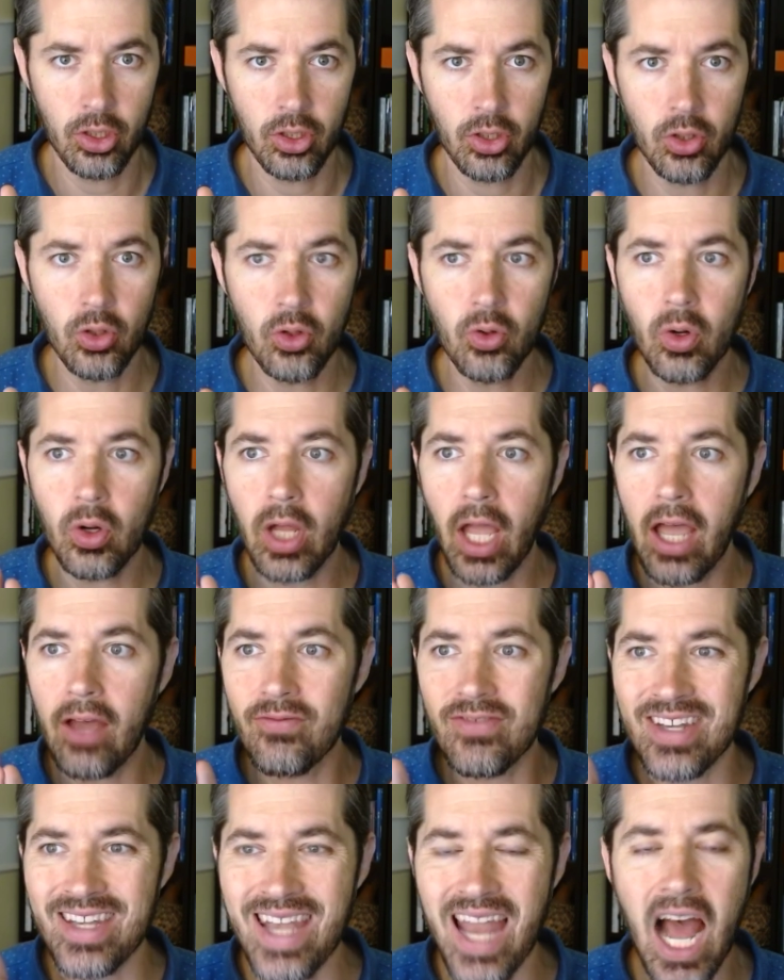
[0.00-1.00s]
who
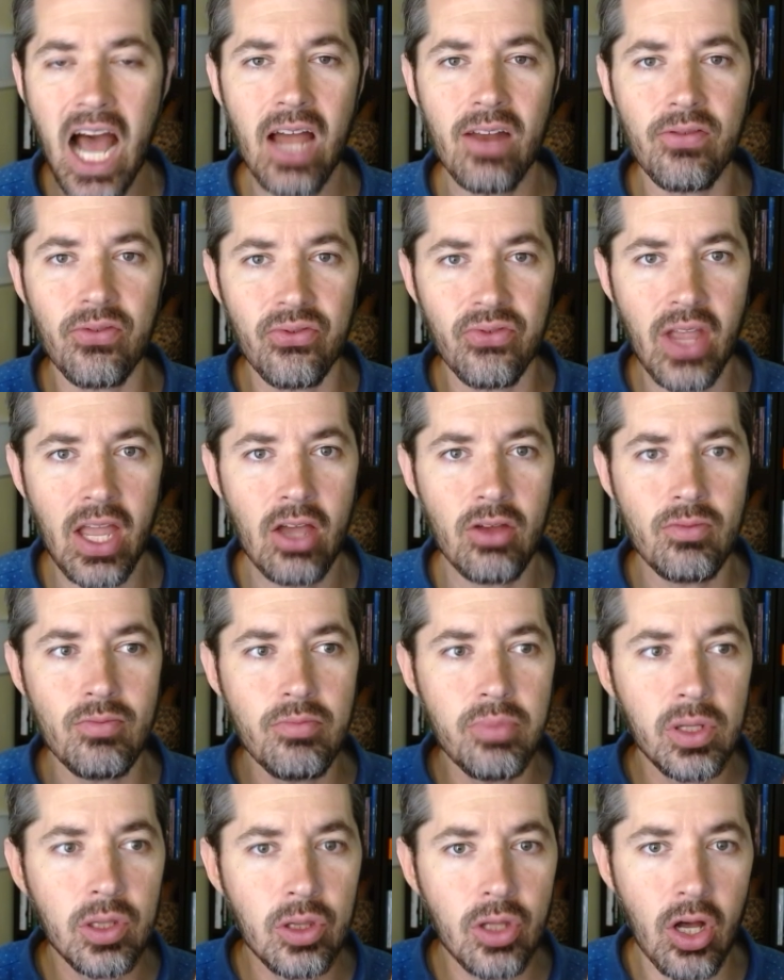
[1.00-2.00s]
have not found
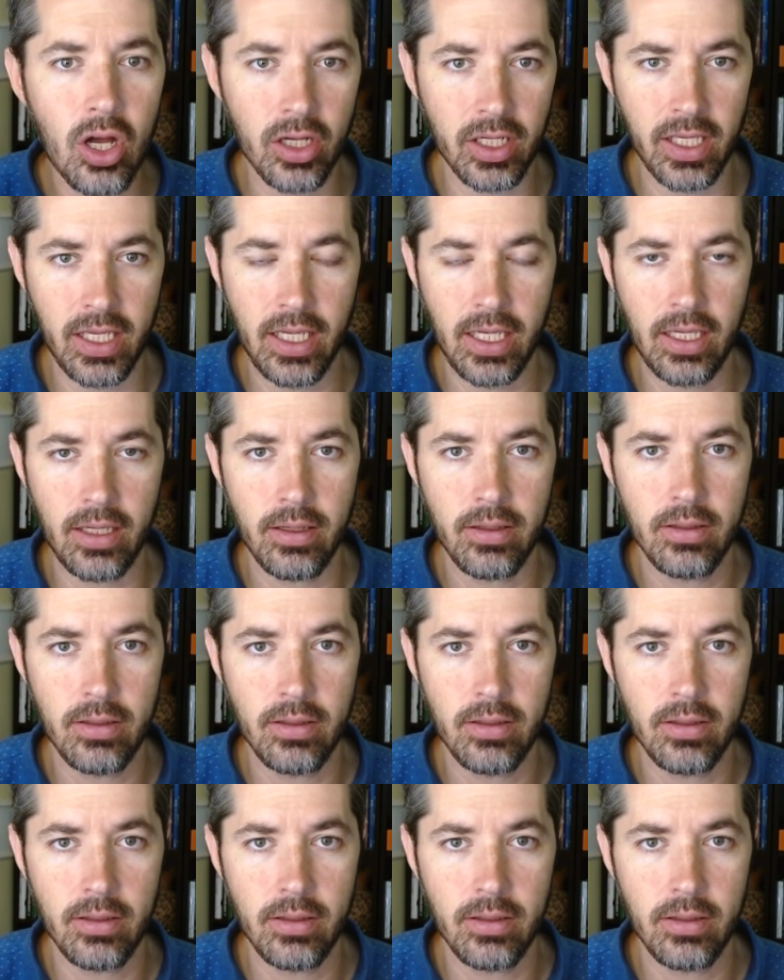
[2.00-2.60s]
belonging